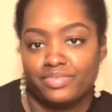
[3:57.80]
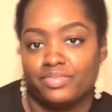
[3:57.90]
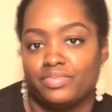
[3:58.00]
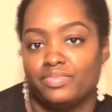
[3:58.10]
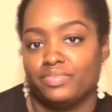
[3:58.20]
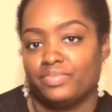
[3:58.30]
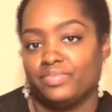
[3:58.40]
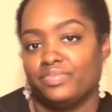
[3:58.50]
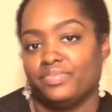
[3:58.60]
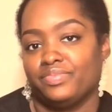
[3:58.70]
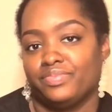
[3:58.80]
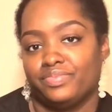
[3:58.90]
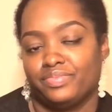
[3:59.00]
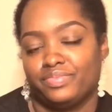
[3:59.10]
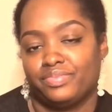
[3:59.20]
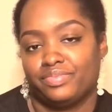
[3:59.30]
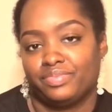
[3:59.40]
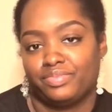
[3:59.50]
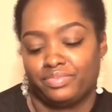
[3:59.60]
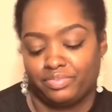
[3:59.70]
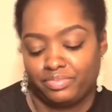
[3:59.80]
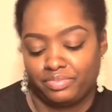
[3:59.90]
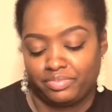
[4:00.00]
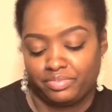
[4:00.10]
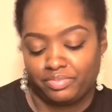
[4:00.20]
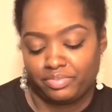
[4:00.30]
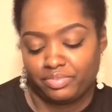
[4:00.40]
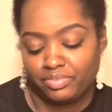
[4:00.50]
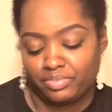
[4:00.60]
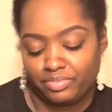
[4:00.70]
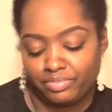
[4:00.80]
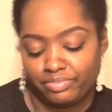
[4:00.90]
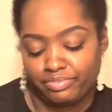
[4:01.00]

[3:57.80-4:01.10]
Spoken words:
The person shown says nothing.